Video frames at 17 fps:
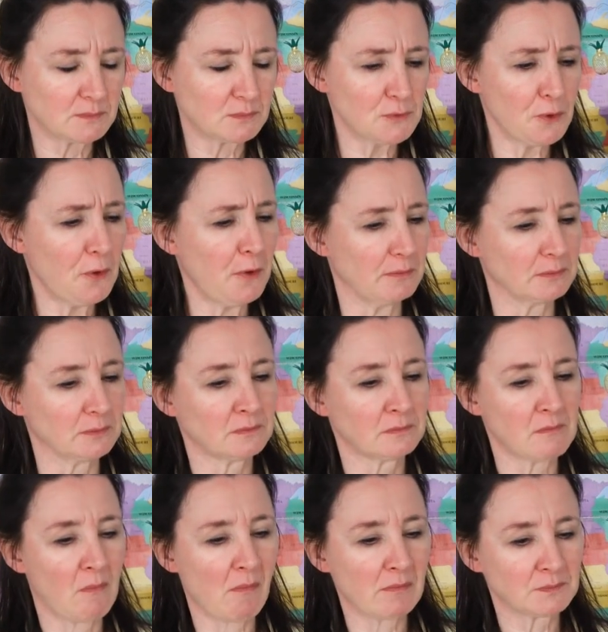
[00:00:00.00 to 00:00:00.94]
Oh,
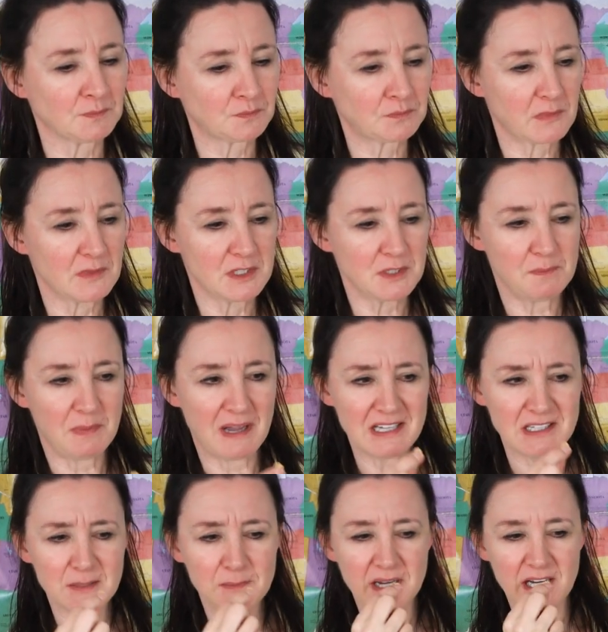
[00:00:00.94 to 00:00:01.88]

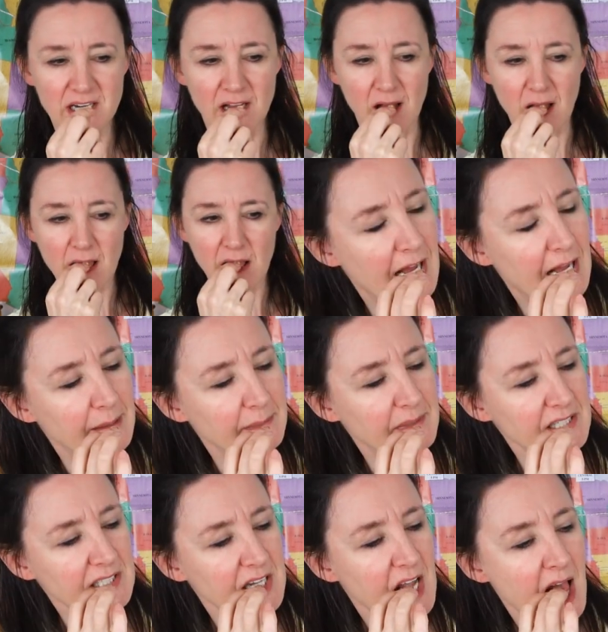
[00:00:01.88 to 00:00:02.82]
spicy peanut,
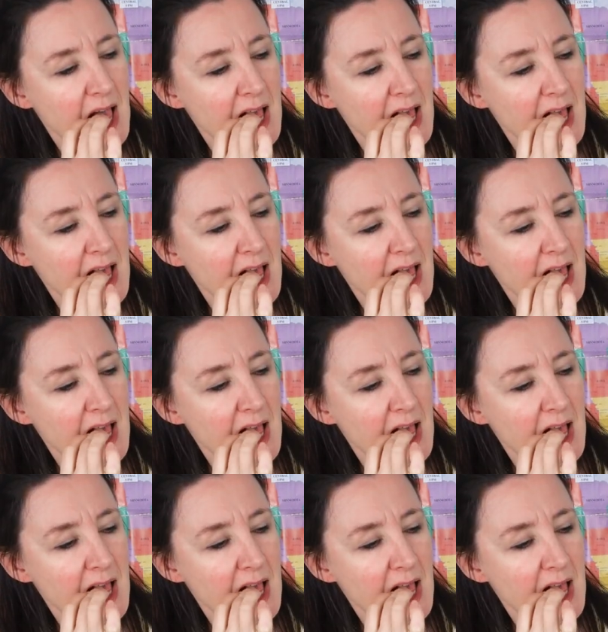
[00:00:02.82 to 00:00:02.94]
almond.